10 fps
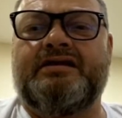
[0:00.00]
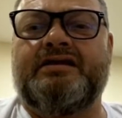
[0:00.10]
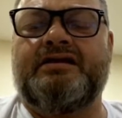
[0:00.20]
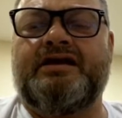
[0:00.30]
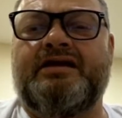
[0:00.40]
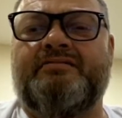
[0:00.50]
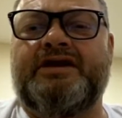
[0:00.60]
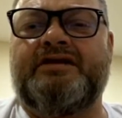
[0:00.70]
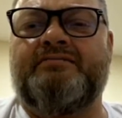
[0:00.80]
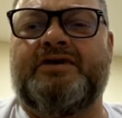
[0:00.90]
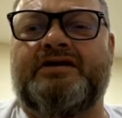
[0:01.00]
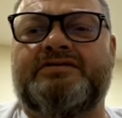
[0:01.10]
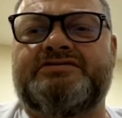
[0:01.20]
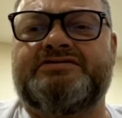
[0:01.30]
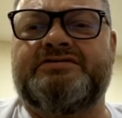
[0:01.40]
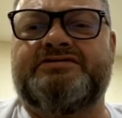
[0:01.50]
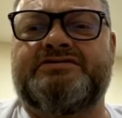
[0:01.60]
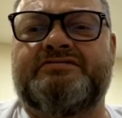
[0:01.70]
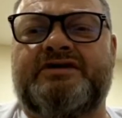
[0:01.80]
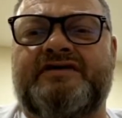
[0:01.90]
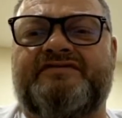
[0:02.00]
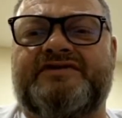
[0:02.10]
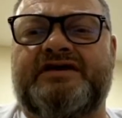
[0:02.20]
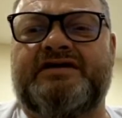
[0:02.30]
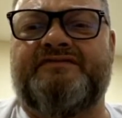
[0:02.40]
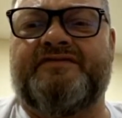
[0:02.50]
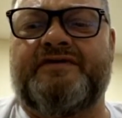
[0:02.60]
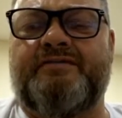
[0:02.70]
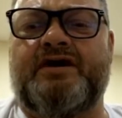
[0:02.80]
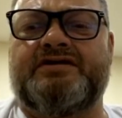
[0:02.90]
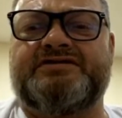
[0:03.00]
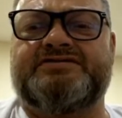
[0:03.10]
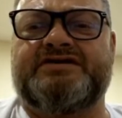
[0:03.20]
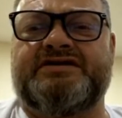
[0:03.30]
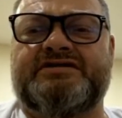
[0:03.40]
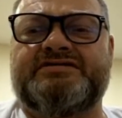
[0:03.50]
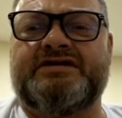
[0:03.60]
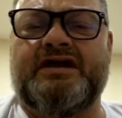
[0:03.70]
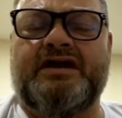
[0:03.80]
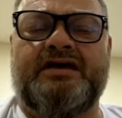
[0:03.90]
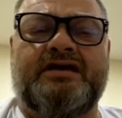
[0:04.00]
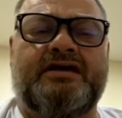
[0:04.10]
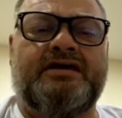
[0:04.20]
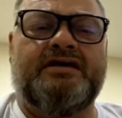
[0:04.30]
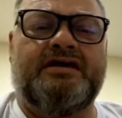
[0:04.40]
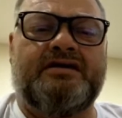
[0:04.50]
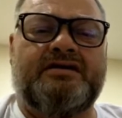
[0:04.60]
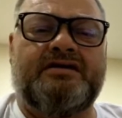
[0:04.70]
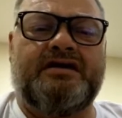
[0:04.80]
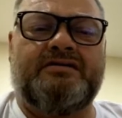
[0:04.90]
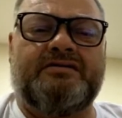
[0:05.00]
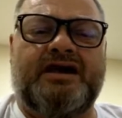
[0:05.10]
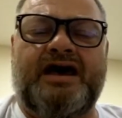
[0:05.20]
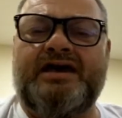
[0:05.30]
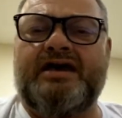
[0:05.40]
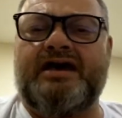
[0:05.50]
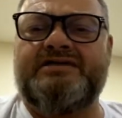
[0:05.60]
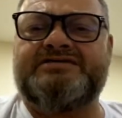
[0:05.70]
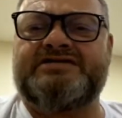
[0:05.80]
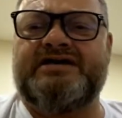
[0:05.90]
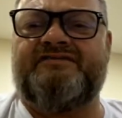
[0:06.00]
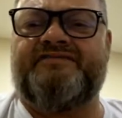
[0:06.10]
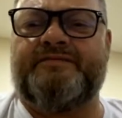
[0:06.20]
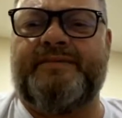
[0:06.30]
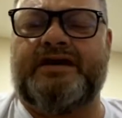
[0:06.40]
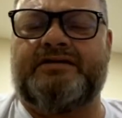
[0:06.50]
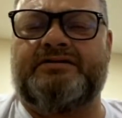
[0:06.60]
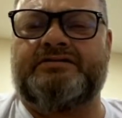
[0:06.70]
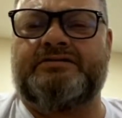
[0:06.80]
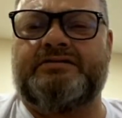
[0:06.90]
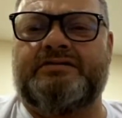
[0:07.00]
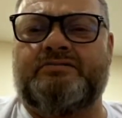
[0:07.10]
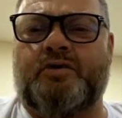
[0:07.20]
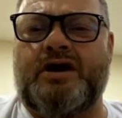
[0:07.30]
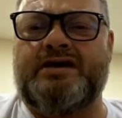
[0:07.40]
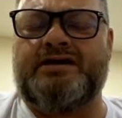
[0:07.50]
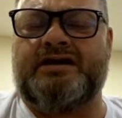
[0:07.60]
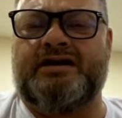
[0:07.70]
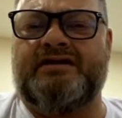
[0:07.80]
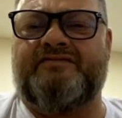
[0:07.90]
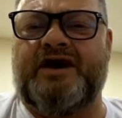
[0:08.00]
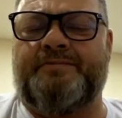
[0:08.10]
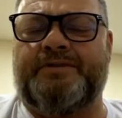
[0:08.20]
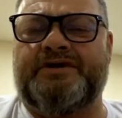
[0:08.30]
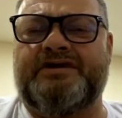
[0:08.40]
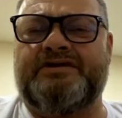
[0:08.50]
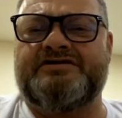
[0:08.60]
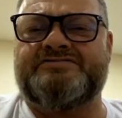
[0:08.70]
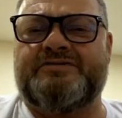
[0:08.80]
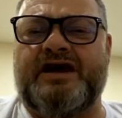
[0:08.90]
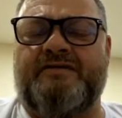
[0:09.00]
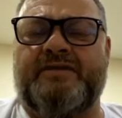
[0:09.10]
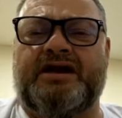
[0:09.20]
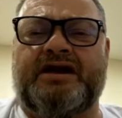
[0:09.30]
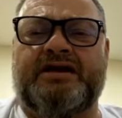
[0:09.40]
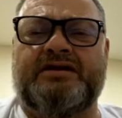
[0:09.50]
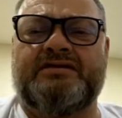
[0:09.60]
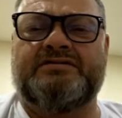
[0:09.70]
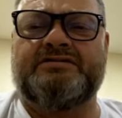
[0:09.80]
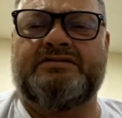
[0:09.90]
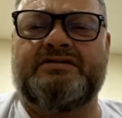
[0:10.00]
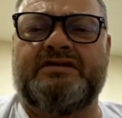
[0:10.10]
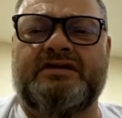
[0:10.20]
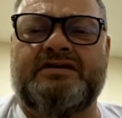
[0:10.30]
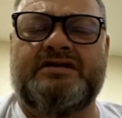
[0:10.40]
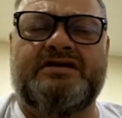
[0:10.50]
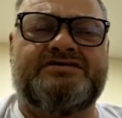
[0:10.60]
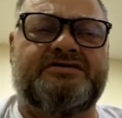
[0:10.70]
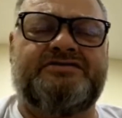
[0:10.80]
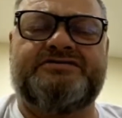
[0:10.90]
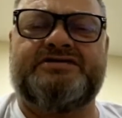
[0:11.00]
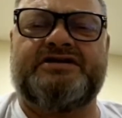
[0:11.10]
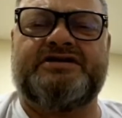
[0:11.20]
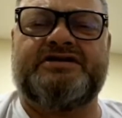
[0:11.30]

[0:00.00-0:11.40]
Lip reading: How many months should you have saved for emergencies? Well, I saved for about where I could live a couple of years without money. So you should